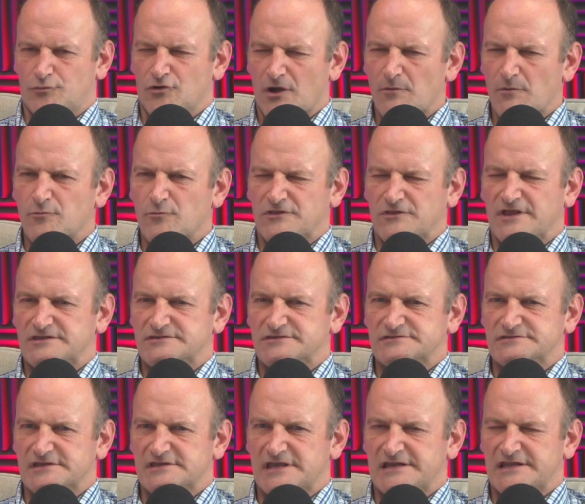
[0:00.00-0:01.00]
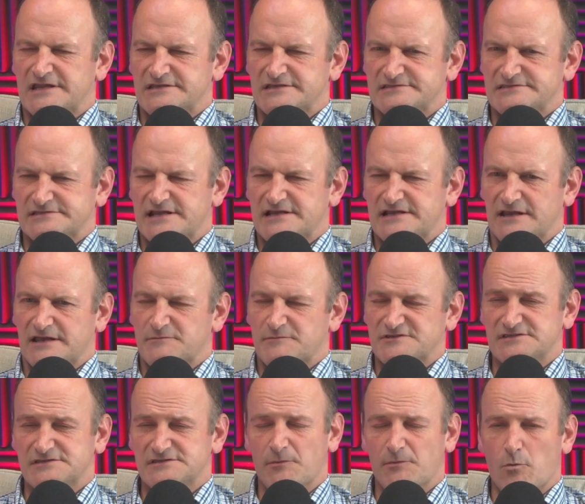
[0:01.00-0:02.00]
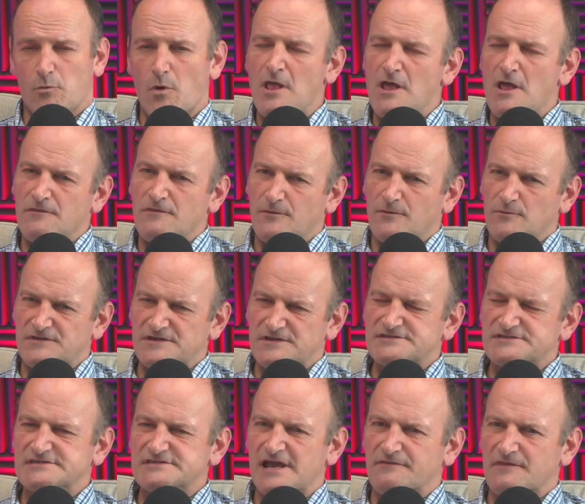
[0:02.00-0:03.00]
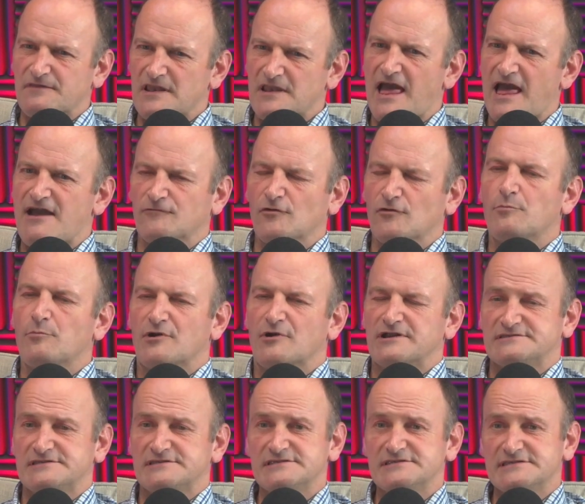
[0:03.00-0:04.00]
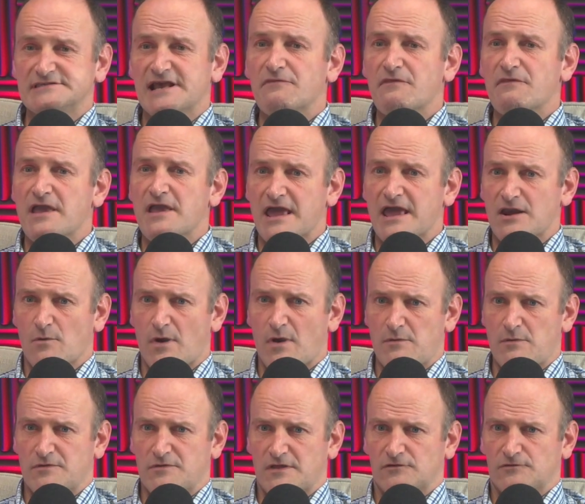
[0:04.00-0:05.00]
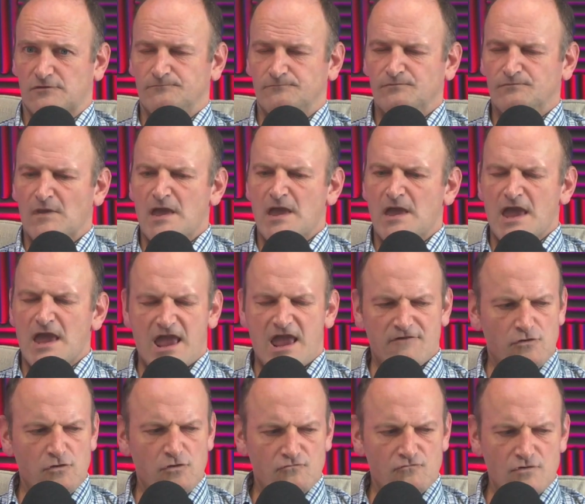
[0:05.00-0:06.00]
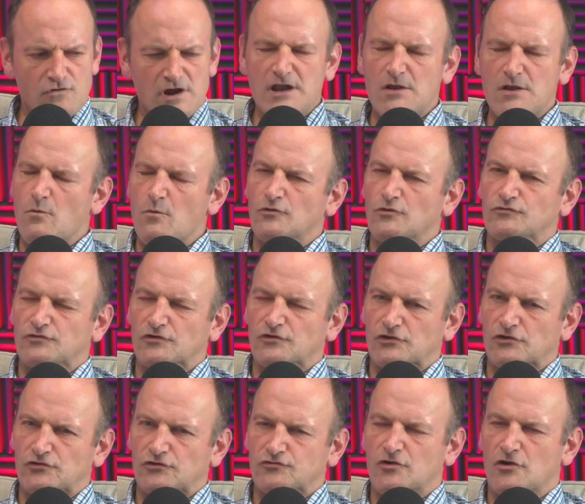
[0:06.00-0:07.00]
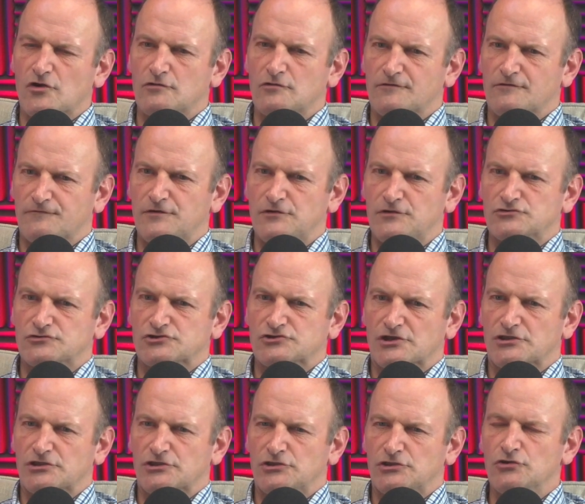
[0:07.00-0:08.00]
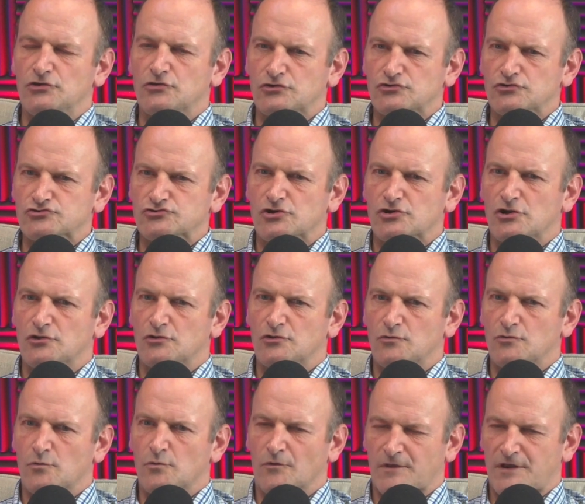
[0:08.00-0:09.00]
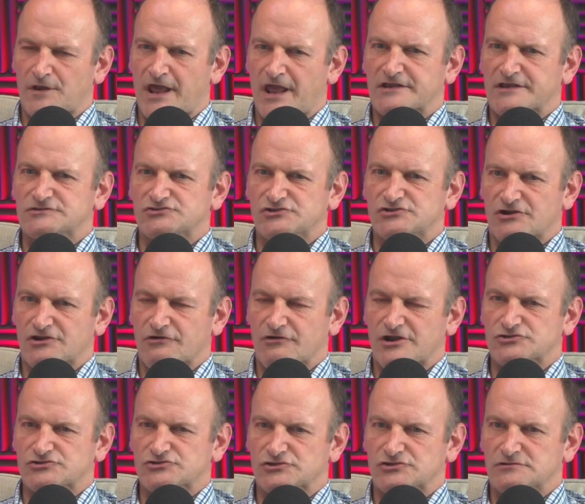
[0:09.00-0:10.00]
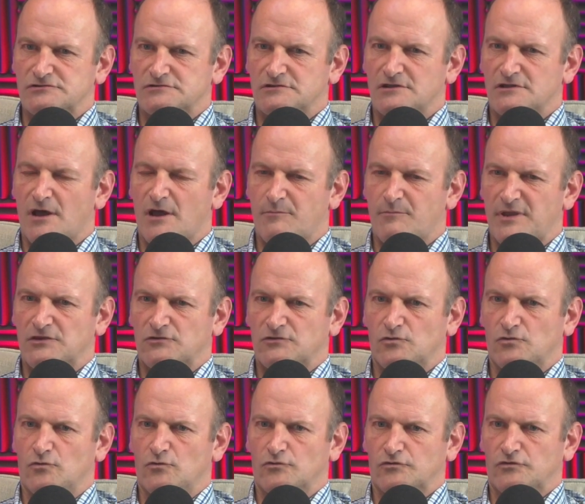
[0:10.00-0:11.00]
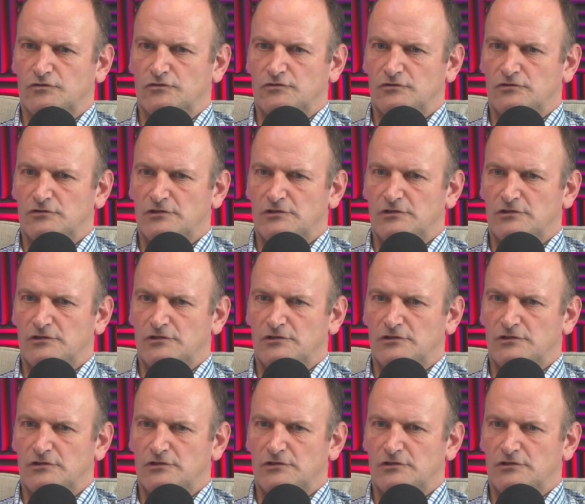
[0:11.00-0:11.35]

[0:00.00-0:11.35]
put up with this in a state like Mississippi? Well, this is how the left operates. This is how they get away with it. If you really want to control the future, you control what the next generation are being taught.